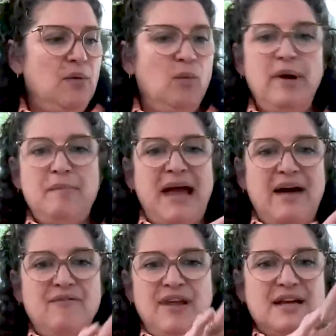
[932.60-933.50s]
we may
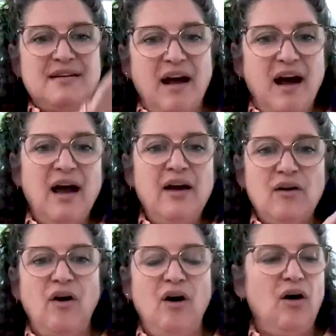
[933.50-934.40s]
have the entire
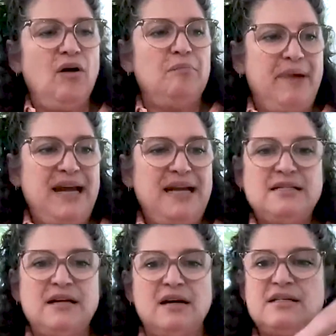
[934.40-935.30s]
call
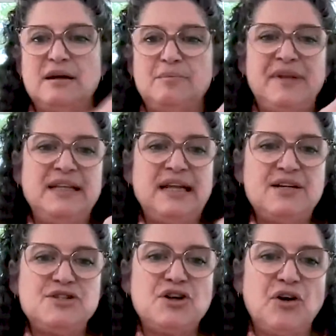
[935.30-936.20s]
based on something
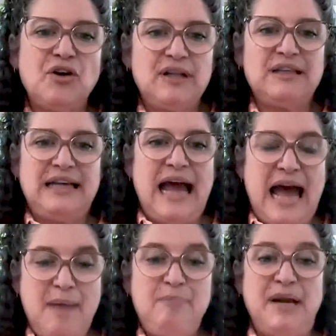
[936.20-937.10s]
that is currently
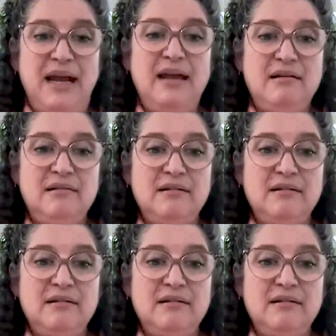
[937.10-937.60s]
happening.